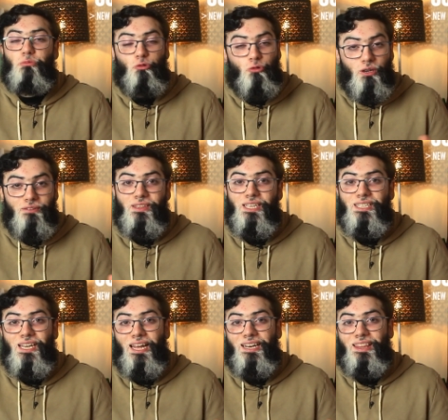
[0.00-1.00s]
All of these
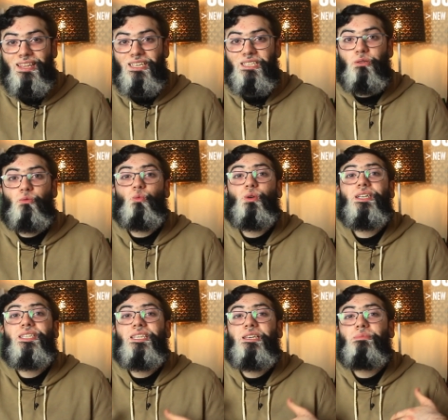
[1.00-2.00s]
kind of things were
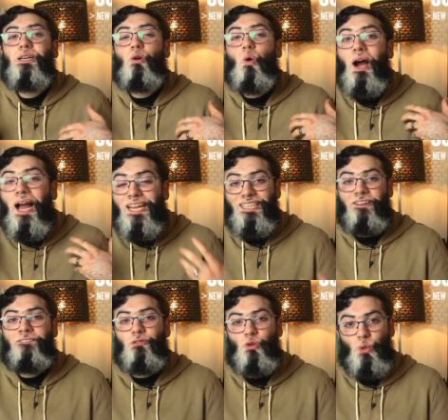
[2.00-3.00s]
seeming quite
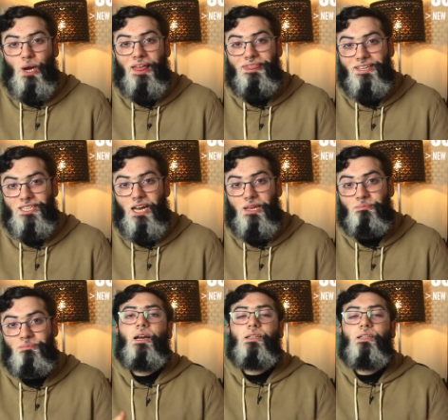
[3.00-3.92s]
difficult at the time.